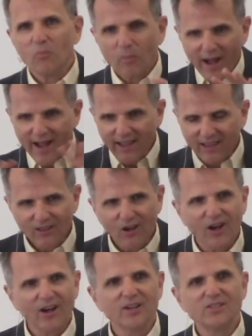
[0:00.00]
by and
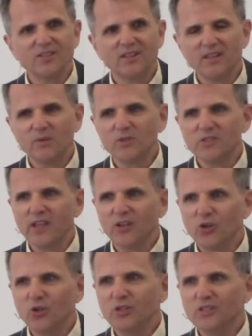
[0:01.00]
large, that he was a
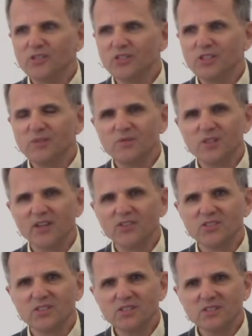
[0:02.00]
good Chief
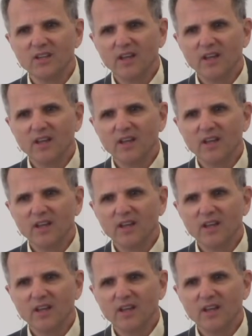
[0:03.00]
Justice,